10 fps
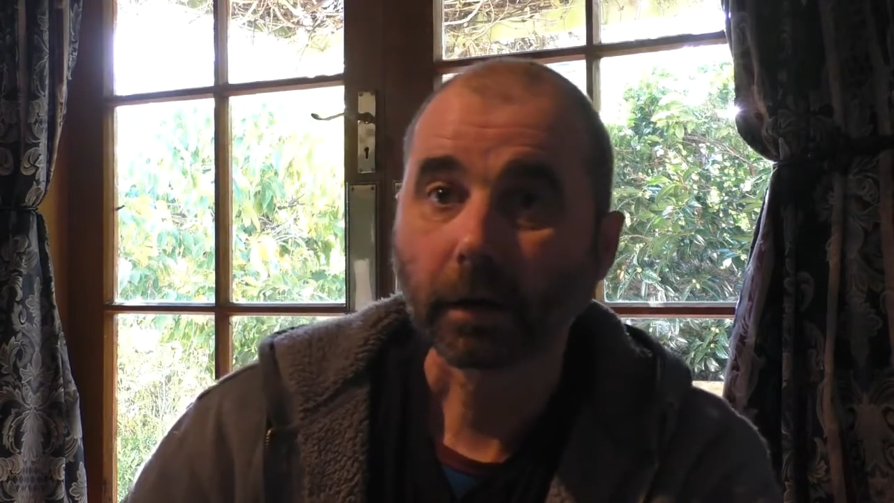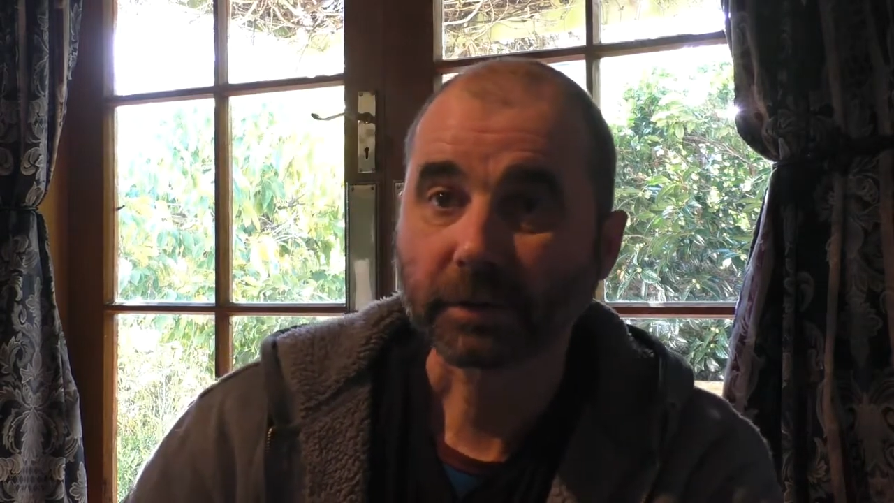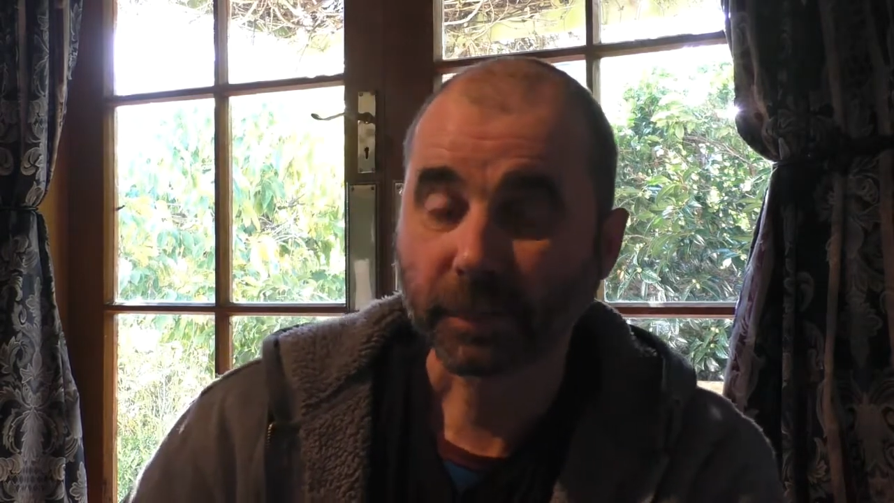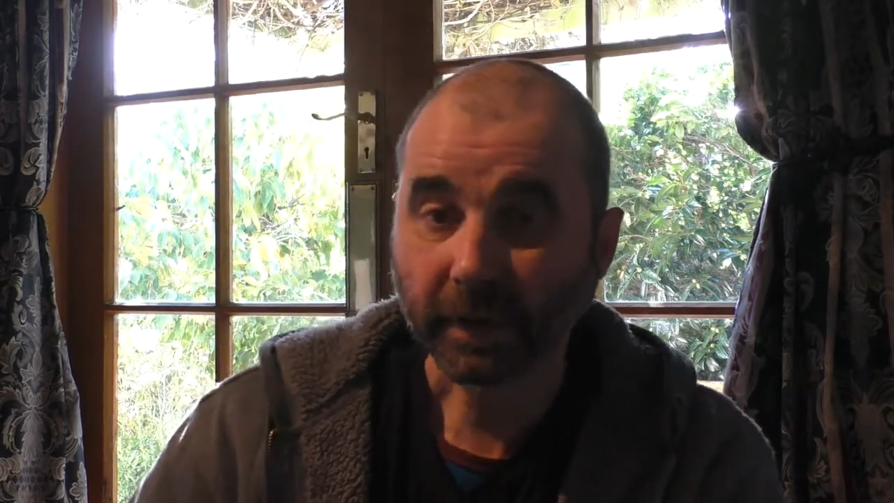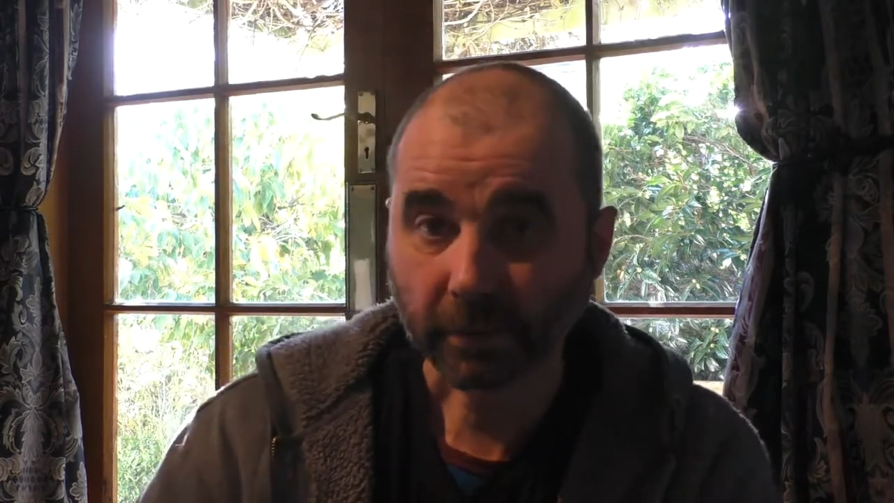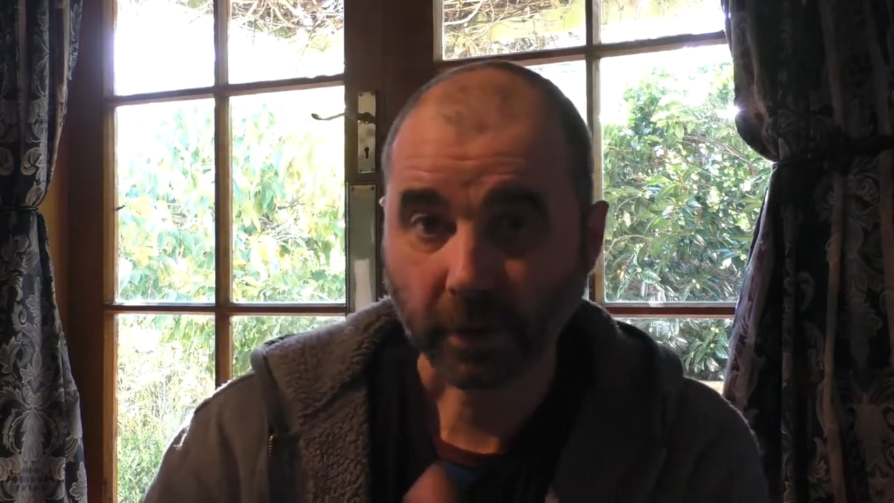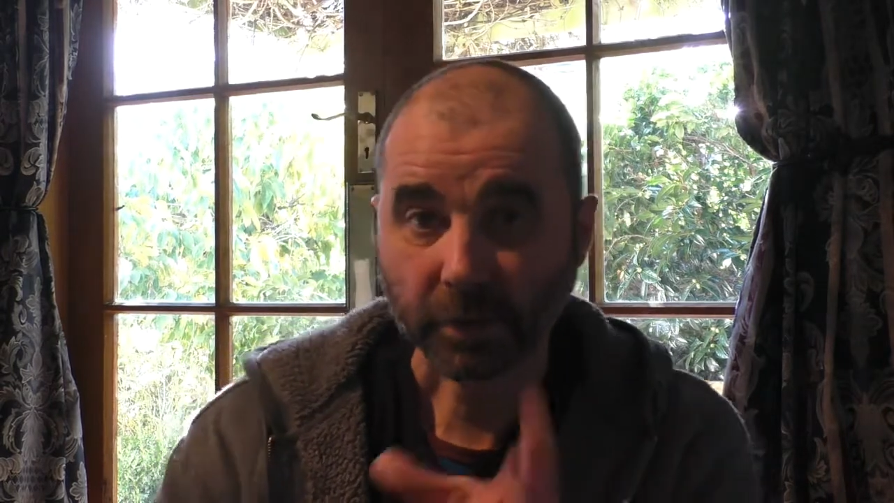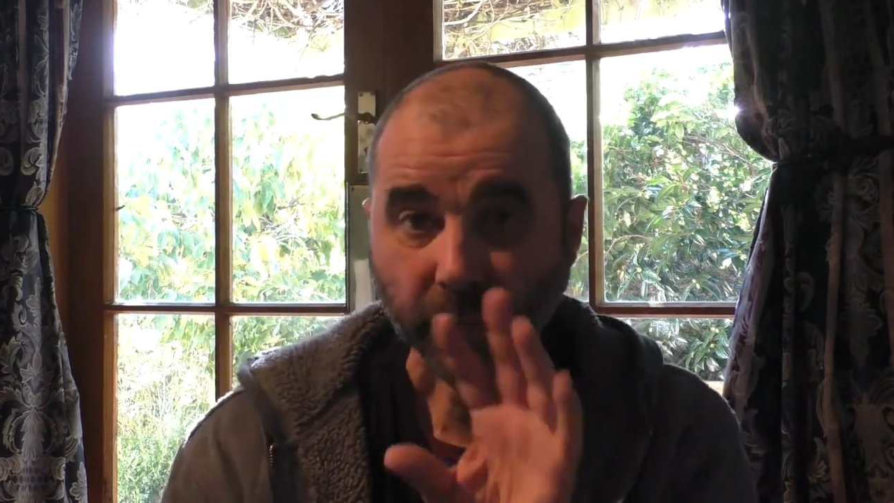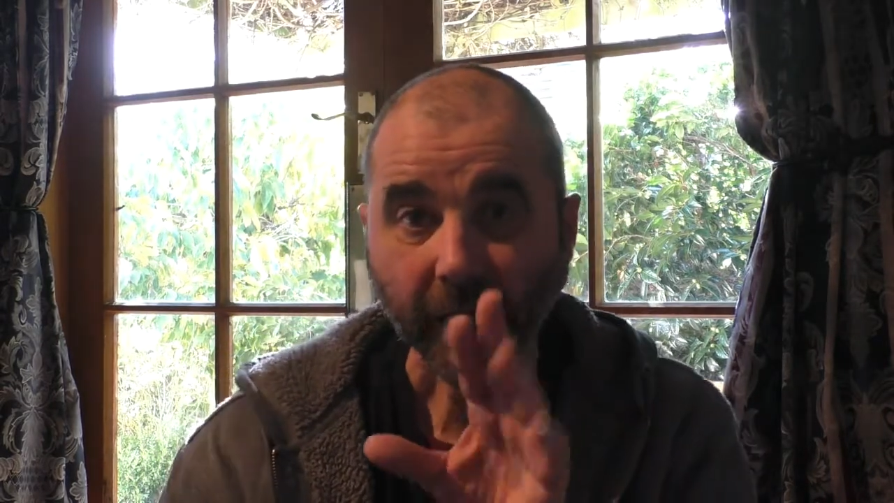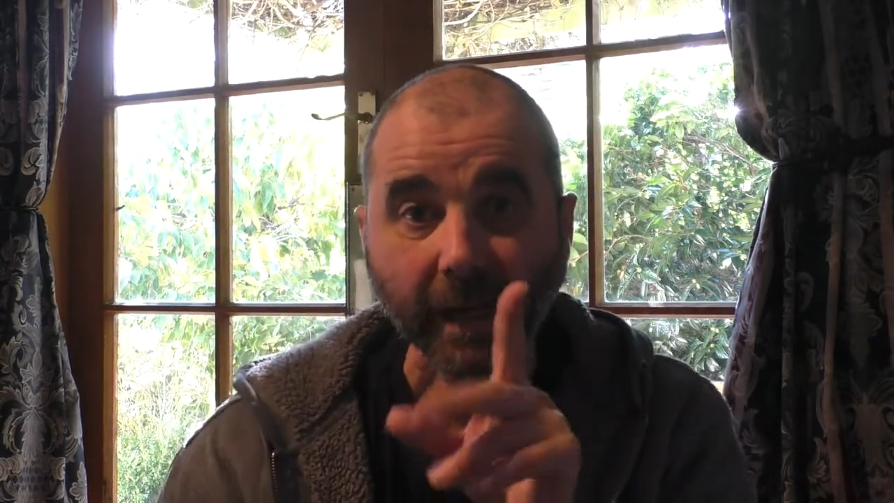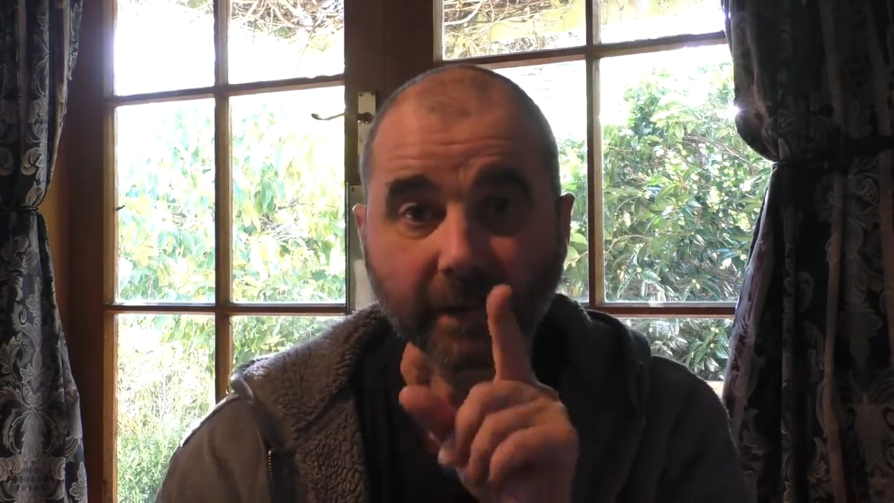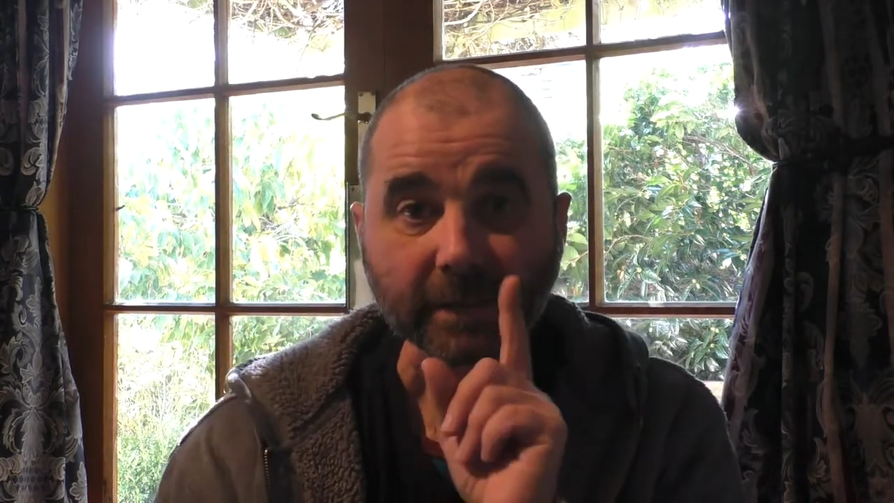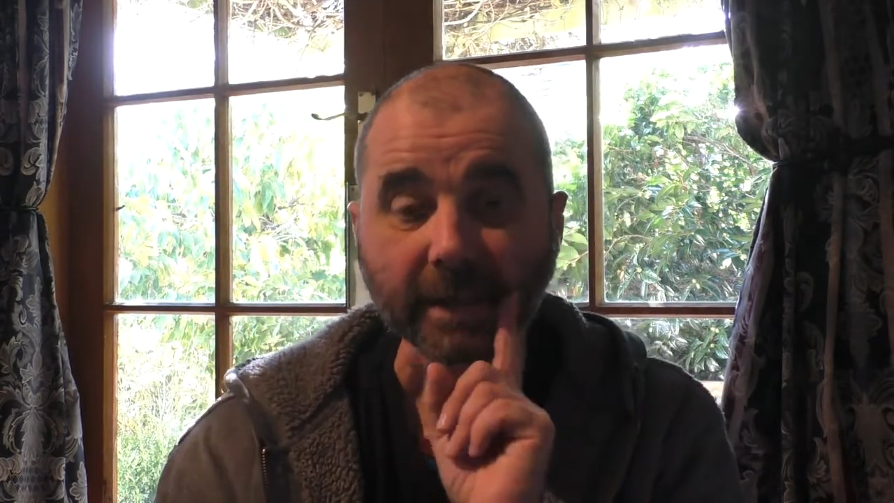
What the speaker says: Speaking of those parts,